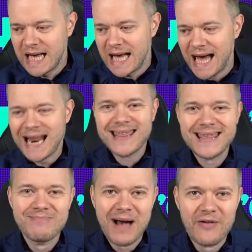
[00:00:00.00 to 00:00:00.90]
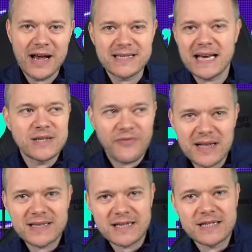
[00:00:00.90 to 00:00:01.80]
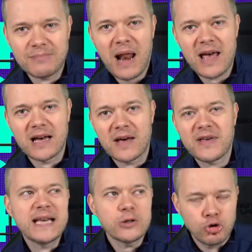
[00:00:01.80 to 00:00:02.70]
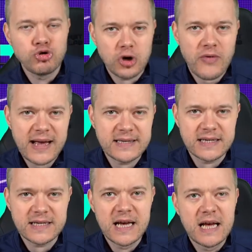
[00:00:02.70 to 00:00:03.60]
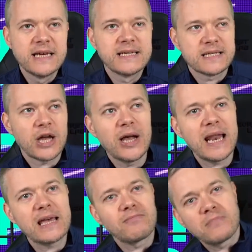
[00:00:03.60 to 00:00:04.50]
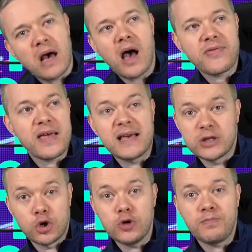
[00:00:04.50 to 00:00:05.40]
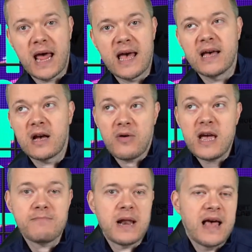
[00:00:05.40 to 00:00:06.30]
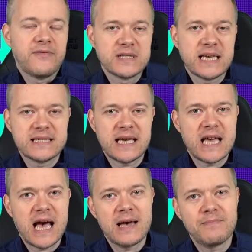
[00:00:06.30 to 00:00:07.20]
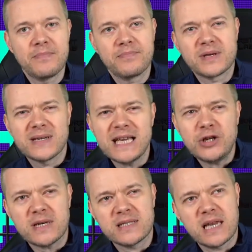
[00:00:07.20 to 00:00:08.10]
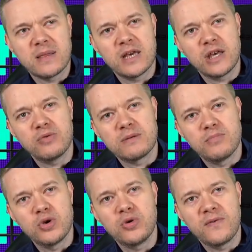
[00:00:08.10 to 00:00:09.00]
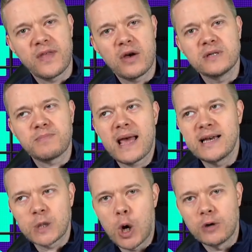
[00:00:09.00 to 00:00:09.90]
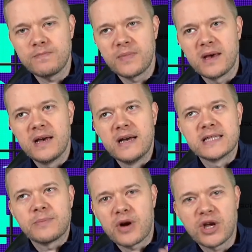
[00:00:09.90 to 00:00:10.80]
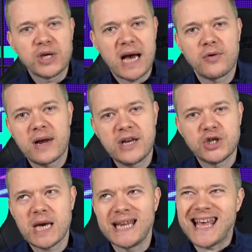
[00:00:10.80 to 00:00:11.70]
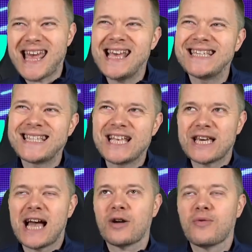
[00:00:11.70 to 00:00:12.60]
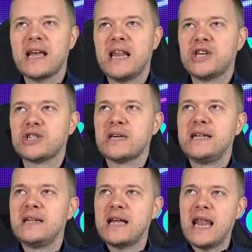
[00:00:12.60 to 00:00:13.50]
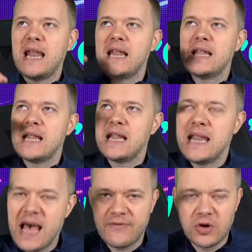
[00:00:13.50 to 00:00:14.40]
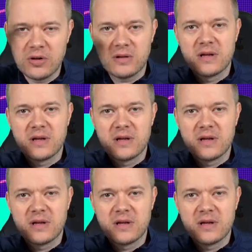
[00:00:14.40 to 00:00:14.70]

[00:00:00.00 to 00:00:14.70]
And I think Mahrez is a fantastic player. I think he's underrated. Sterling, I think, is a good player, a great player for City. So it's interesting that you would move those players on to bring Jack Grealish in. Is the Jack Grealish level